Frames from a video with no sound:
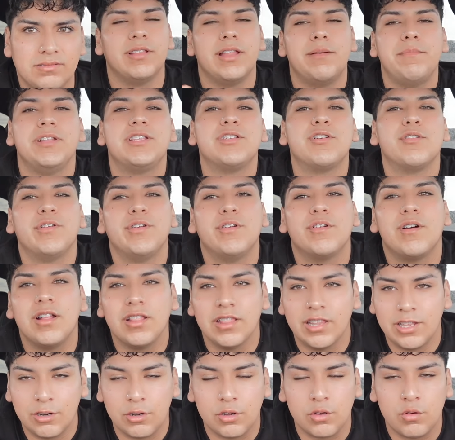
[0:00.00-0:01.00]
Let me tell you a
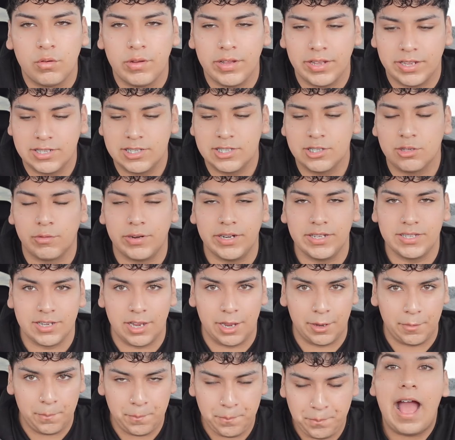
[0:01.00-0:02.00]
little quick story
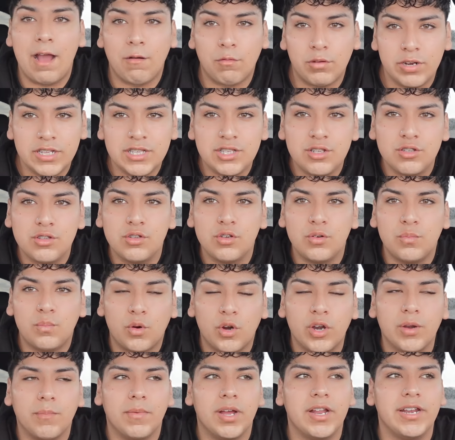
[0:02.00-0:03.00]
time. I wanted to do
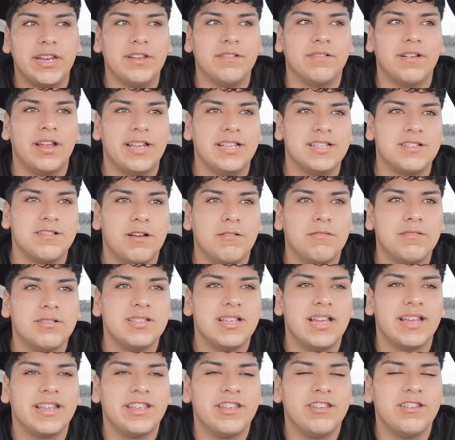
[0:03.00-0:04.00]
more money, right? So I was
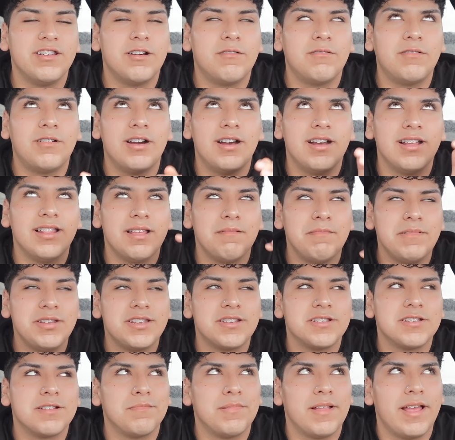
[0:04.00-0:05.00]
like, you know what? Let me
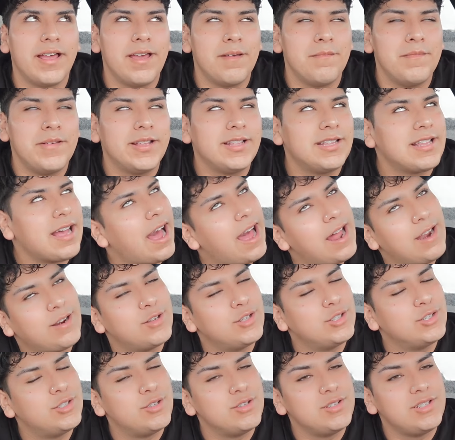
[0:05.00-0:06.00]
just apply at
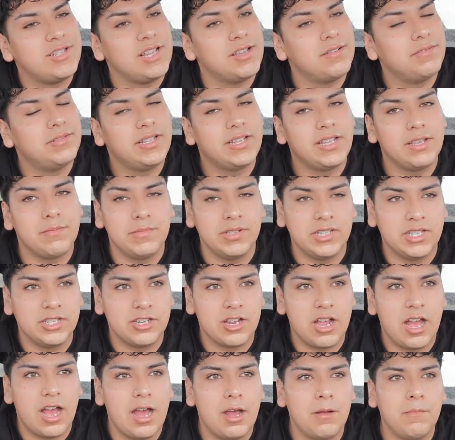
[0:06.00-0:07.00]
McDonald's to see if they give me the
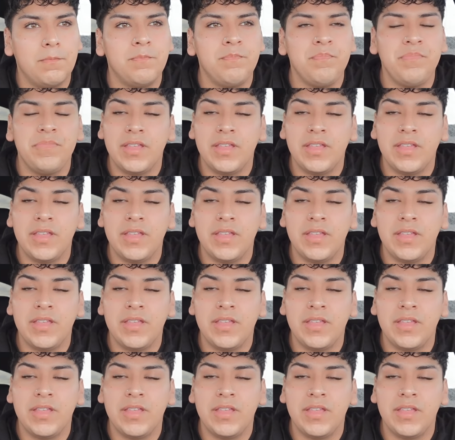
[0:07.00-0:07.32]
job.